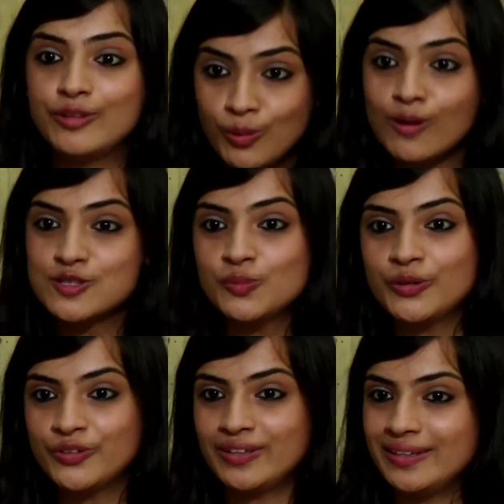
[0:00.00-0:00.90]
you also
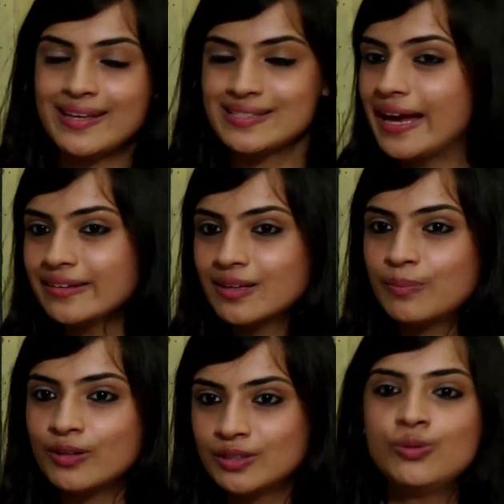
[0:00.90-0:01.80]
been really excited
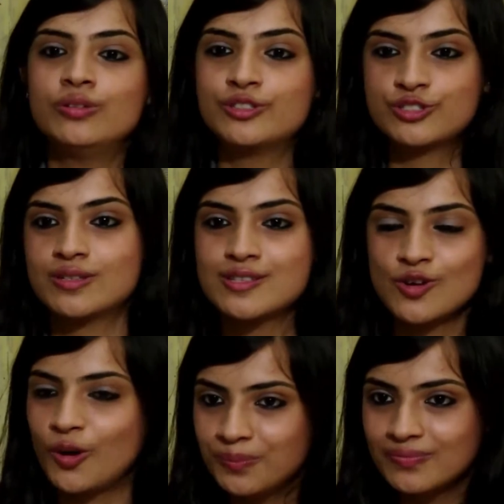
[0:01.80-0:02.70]
about the whole digital
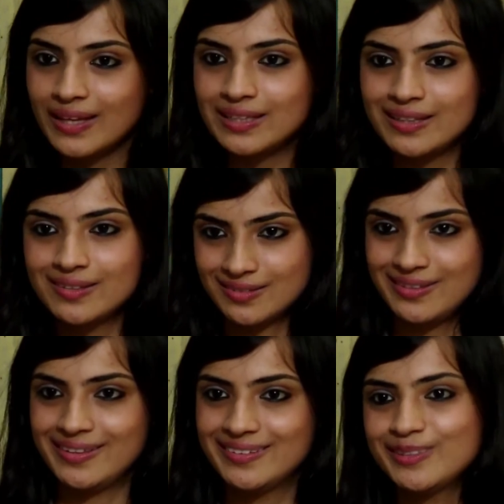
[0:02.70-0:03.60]
storm that hit
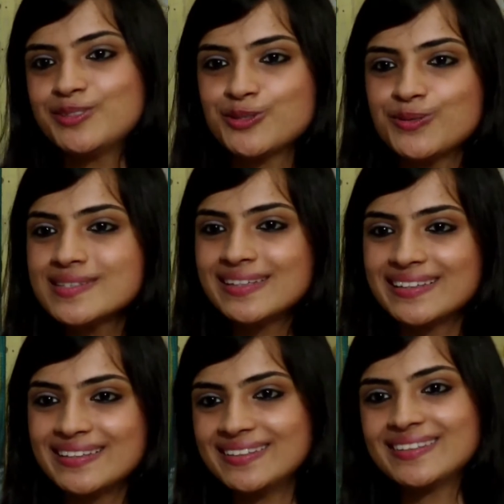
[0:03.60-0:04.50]
the Indian shows
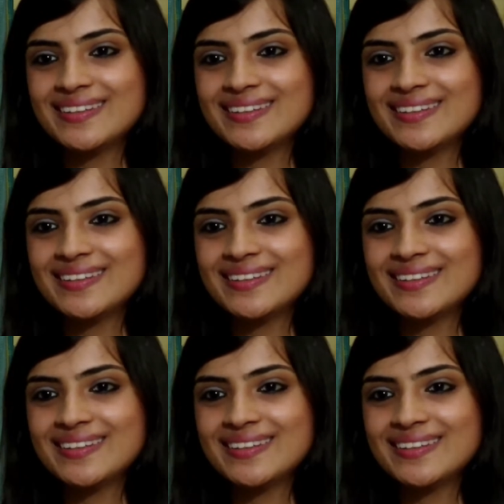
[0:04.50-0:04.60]
lately?